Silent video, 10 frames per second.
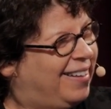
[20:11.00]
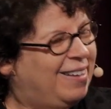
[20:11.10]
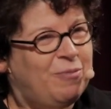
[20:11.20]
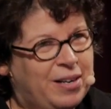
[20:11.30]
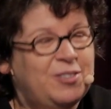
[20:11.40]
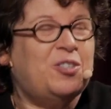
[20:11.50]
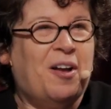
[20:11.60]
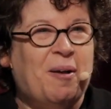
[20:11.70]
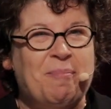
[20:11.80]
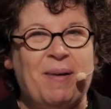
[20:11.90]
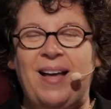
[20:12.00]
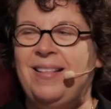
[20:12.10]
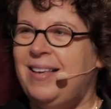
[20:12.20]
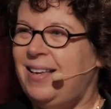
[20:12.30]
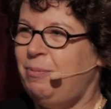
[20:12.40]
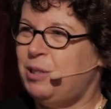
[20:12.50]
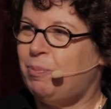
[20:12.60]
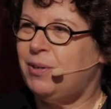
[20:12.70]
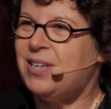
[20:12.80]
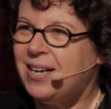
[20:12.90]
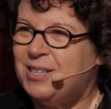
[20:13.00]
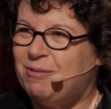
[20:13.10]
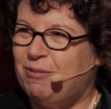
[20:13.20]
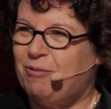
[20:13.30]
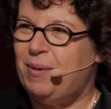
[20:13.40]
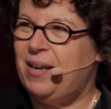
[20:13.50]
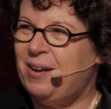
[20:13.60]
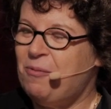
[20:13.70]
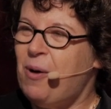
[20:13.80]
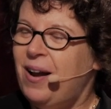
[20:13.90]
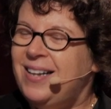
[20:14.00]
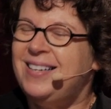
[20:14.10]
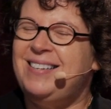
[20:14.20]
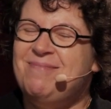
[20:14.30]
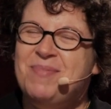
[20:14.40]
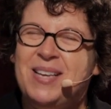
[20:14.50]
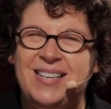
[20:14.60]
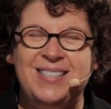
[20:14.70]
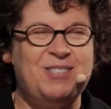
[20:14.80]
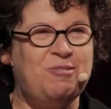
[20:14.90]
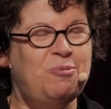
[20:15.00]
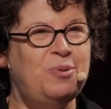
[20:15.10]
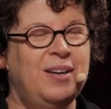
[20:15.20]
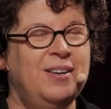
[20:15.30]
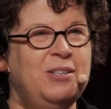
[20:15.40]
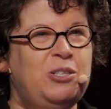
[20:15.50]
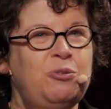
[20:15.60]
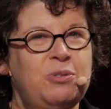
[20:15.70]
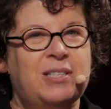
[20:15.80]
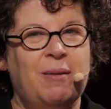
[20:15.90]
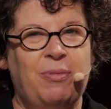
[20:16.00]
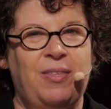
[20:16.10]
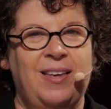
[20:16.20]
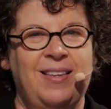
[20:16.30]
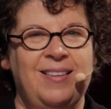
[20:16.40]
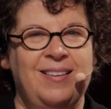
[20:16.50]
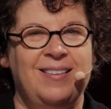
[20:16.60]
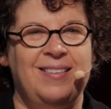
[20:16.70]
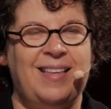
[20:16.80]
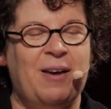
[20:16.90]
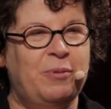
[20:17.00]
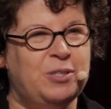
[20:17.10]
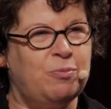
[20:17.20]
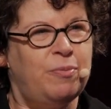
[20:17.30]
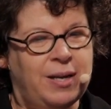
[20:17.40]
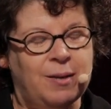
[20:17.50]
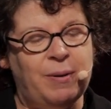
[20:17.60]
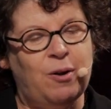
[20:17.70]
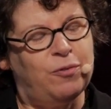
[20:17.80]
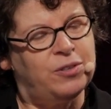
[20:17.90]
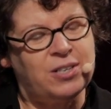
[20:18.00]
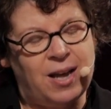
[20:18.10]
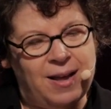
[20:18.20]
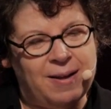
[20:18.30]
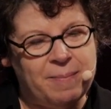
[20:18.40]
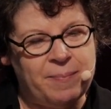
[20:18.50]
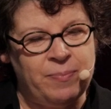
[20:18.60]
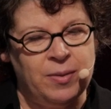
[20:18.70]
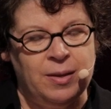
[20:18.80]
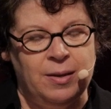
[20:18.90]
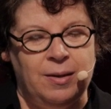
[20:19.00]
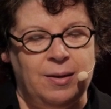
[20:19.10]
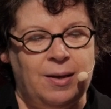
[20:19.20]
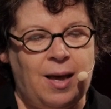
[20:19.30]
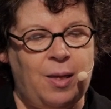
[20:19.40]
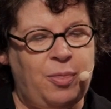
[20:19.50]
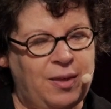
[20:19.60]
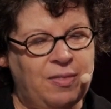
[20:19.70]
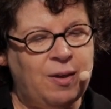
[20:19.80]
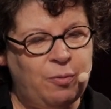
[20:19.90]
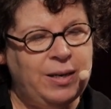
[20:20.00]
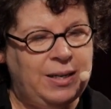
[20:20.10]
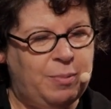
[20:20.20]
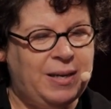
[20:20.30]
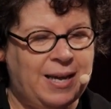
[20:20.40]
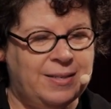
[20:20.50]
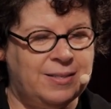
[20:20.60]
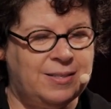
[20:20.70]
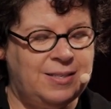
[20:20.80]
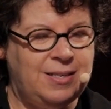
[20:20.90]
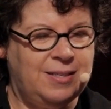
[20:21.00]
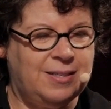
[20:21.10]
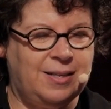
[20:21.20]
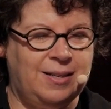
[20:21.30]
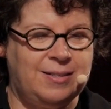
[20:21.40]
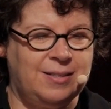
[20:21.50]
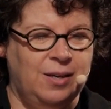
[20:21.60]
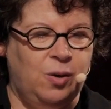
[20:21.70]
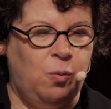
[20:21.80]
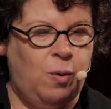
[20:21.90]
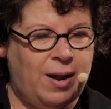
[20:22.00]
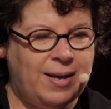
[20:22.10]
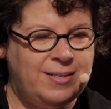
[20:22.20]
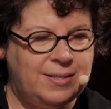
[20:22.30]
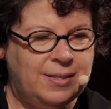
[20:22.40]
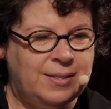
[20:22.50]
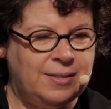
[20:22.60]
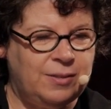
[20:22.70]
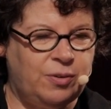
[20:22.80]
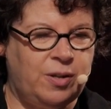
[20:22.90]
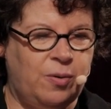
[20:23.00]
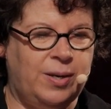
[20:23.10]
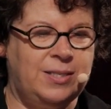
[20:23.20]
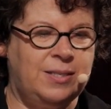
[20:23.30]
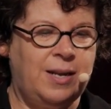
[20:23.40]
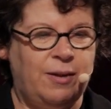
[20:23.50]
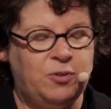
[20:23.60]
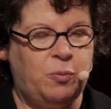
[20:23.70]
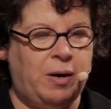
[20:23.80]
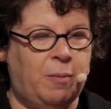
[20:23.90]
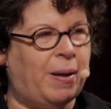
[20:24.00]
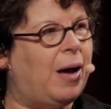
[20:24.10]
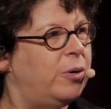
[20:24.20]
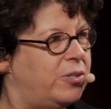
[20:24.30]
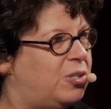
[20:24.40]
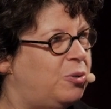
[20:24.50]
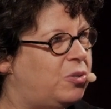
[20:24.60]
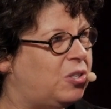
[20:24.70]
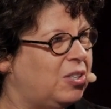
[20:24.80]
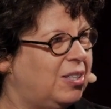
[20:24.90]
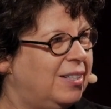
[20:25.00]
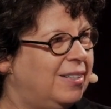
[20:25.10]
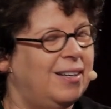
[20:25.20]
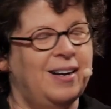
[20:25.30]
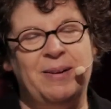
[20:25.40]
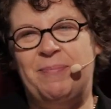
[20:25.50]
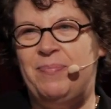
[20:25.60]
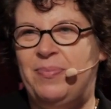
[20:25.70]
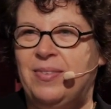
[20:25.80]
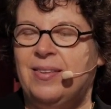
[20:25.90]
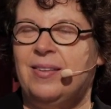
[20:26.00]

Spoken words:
A real job. I think he was protective of me and wanted me to do something that was real. But over time, I think they really began to see that what I did, even though I didn't have to wear a power suit, and